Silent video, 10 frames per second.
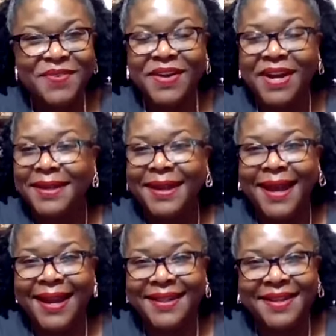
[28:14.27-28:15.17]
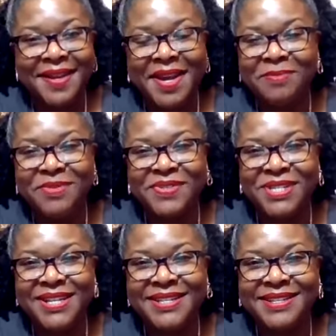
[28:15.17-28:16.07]
Father God, in the name of
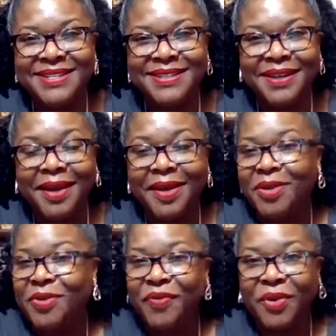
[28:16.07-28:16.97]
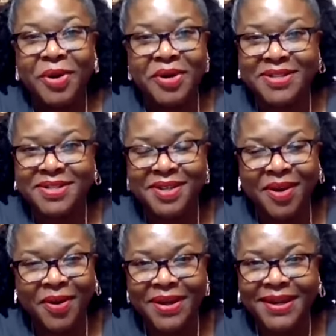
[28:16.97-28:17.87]
Jesus, you've heard us
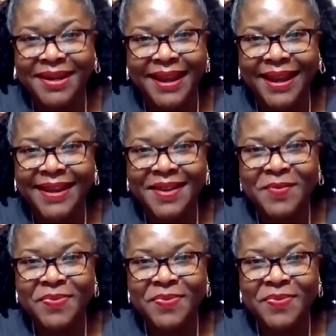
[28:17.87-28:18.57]
talking today.